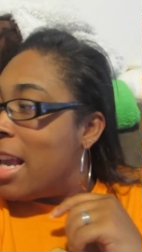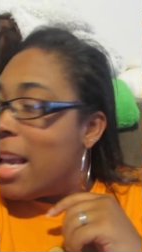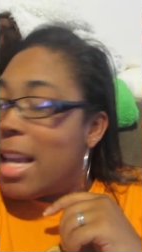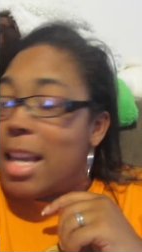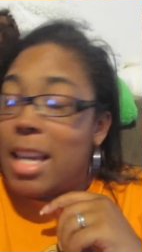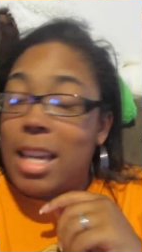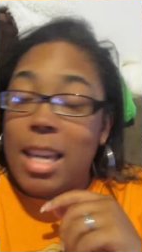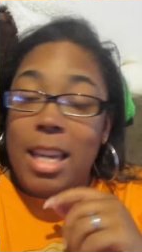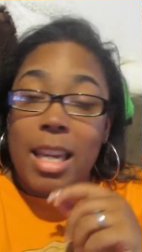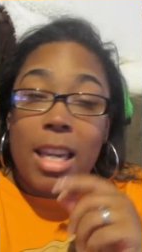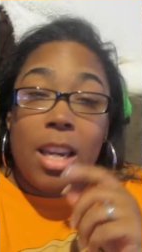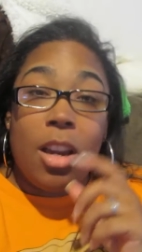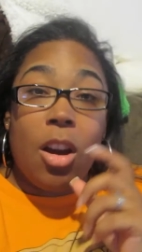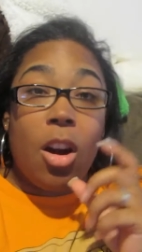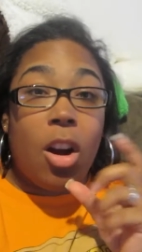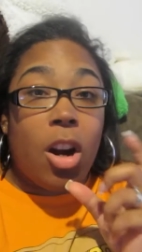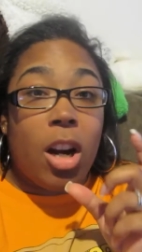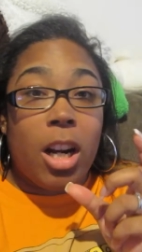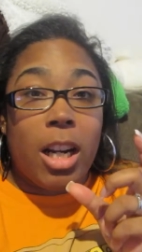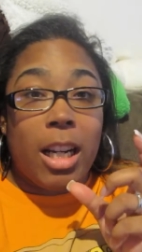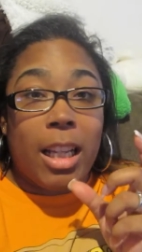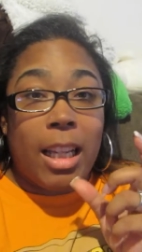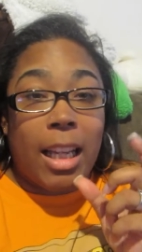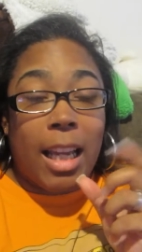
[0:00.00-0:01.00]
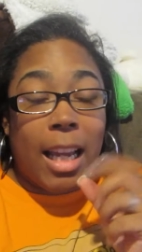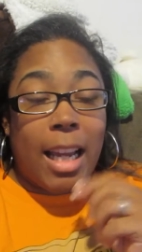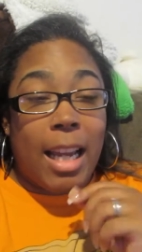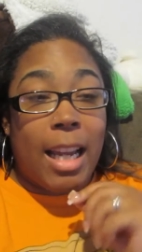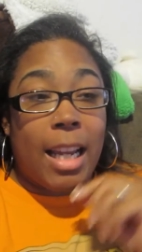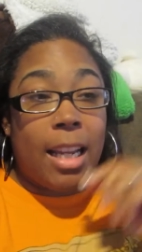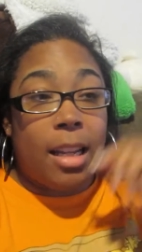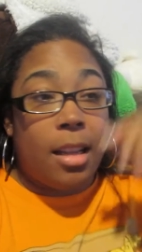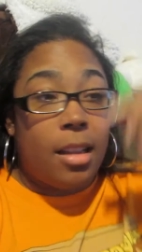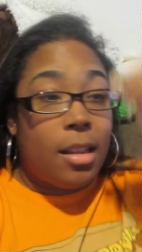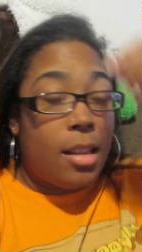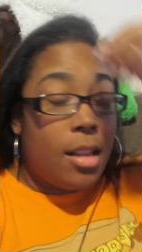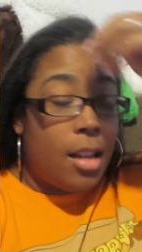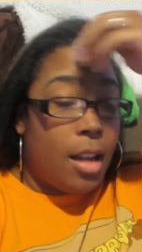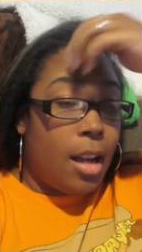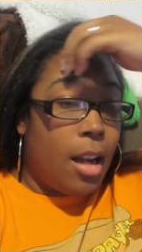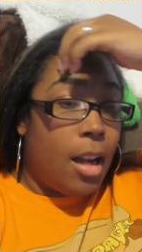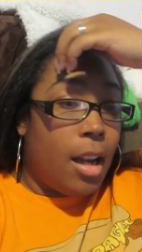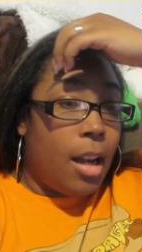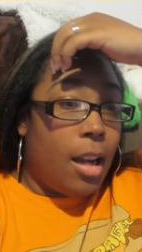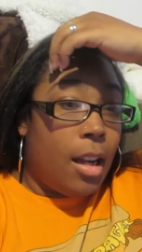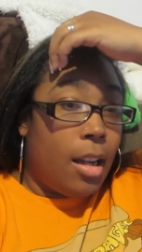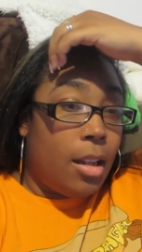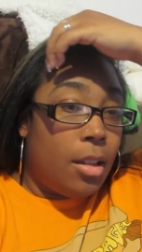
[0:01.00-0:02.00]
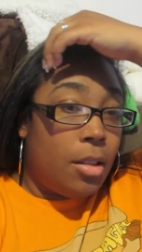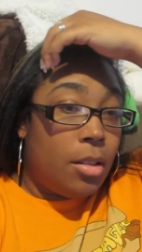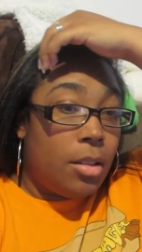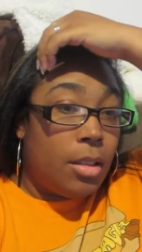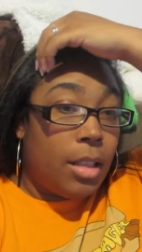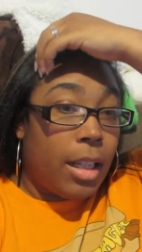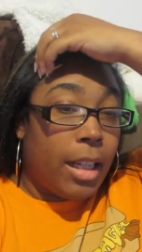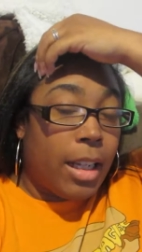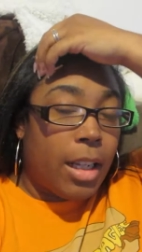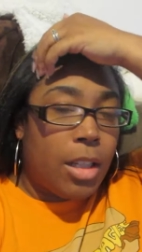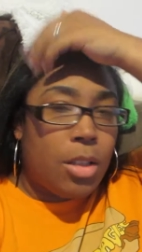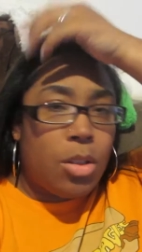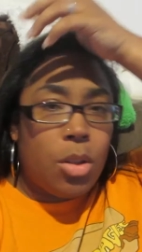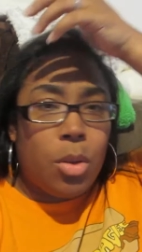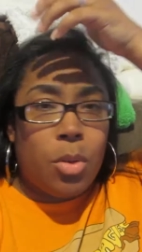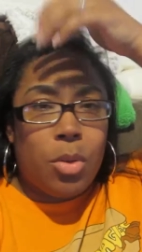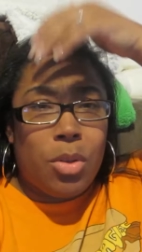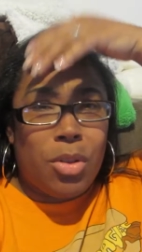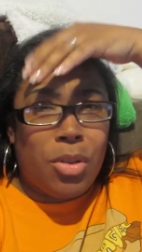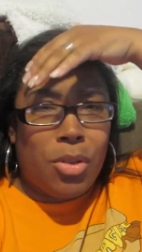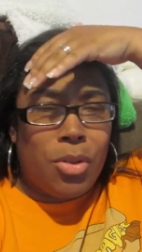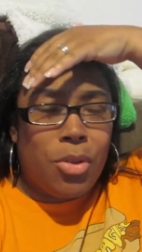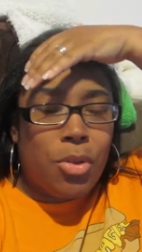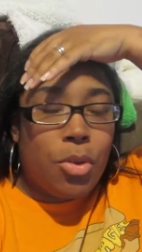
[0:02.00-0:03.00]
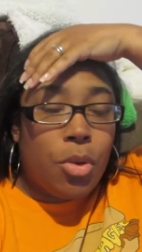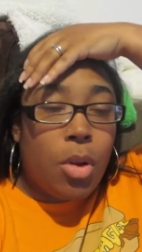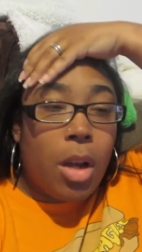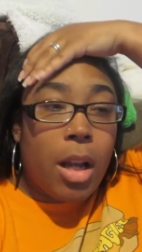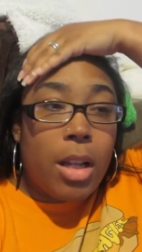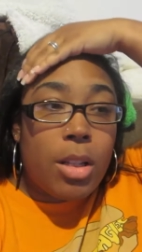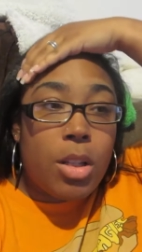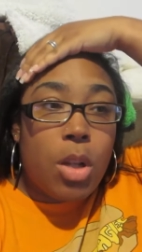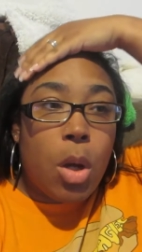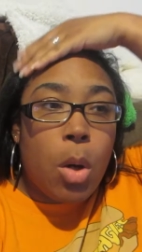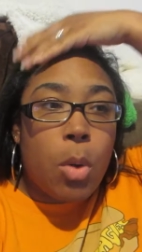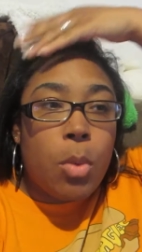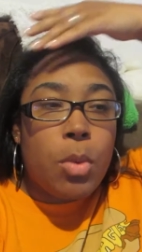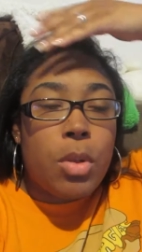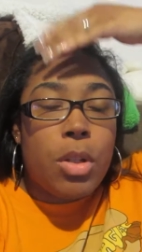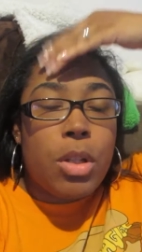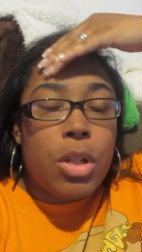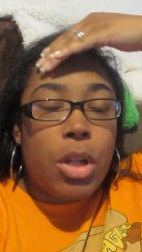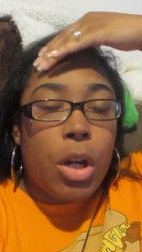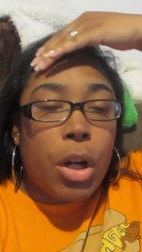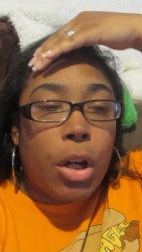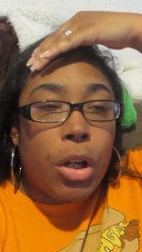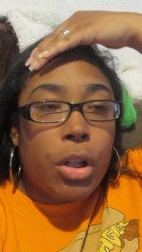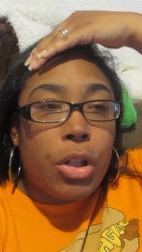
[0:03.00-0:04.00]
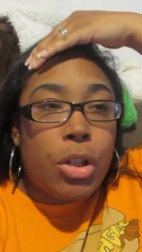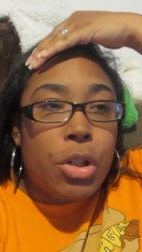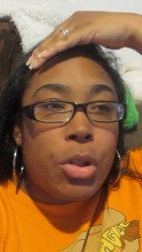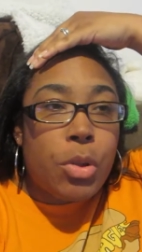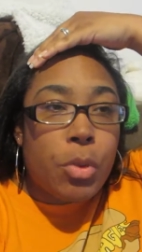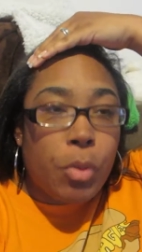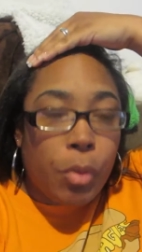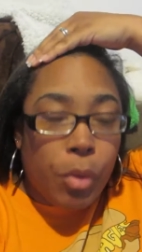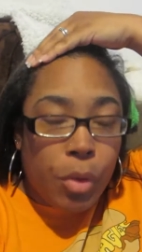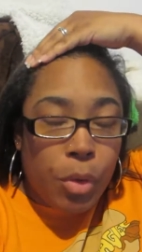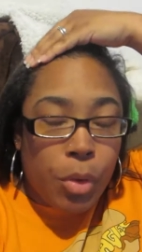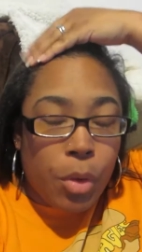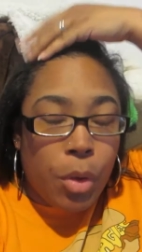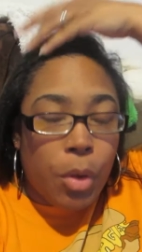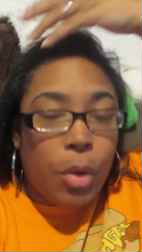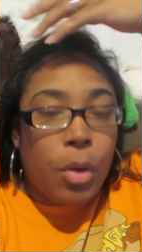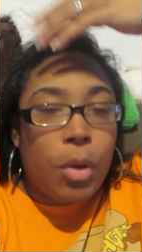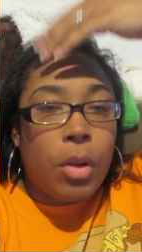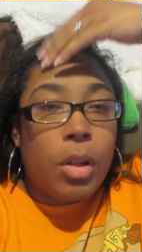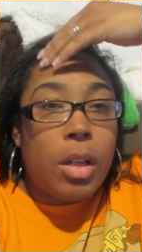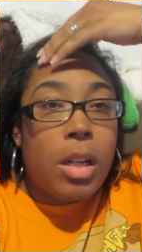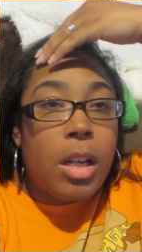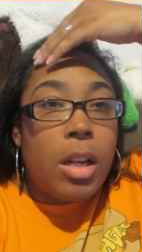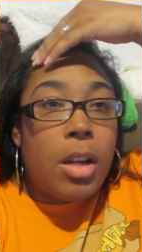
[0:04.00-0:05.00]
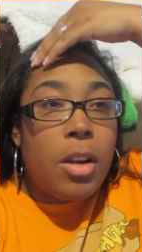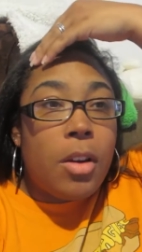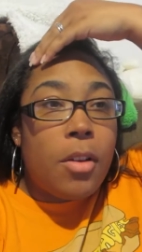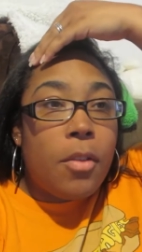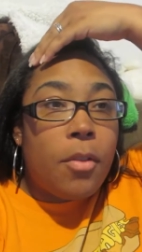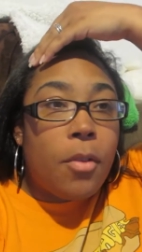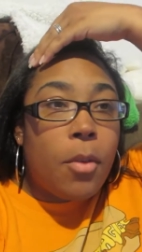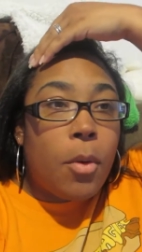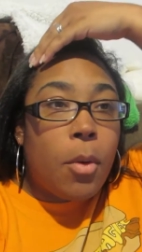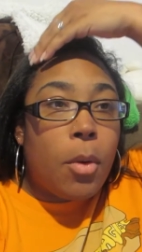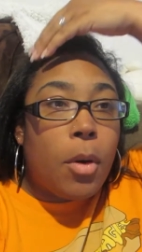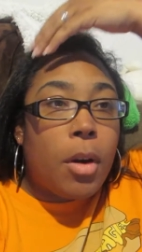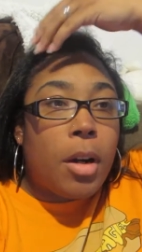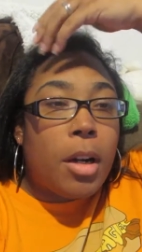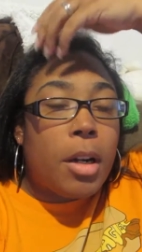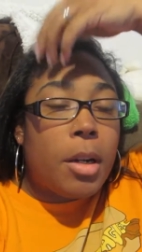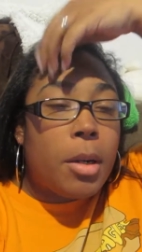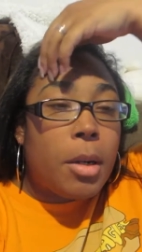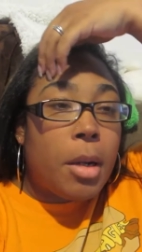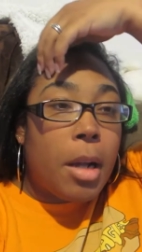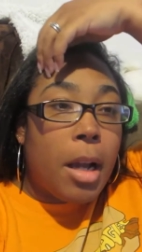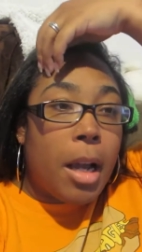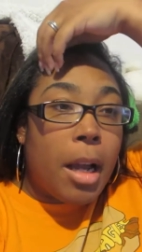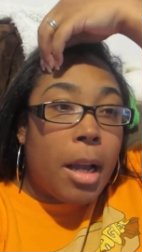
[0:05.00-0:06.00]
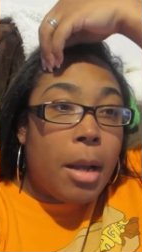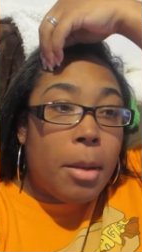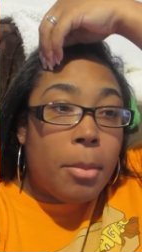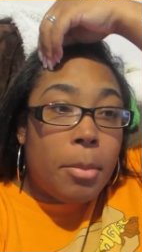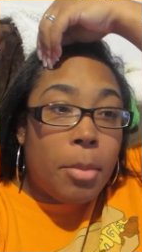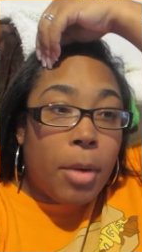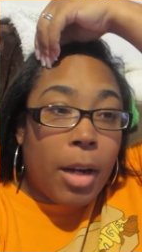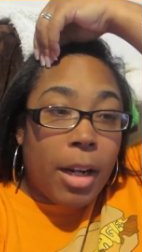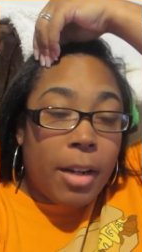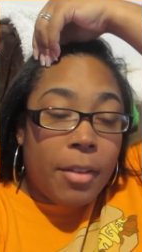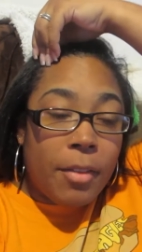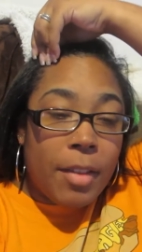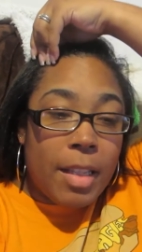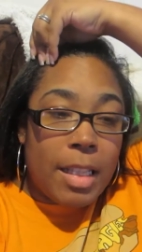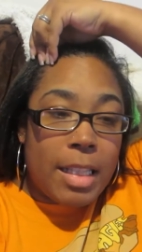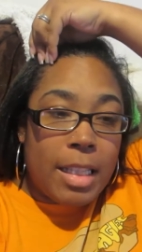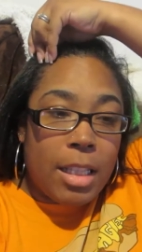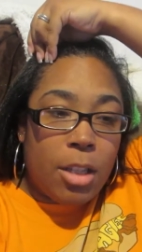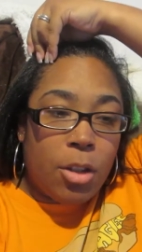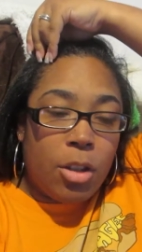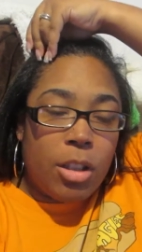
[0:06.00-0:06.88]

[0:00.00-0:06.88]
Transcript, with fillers: He already ate like a toaster strudel for breakfast.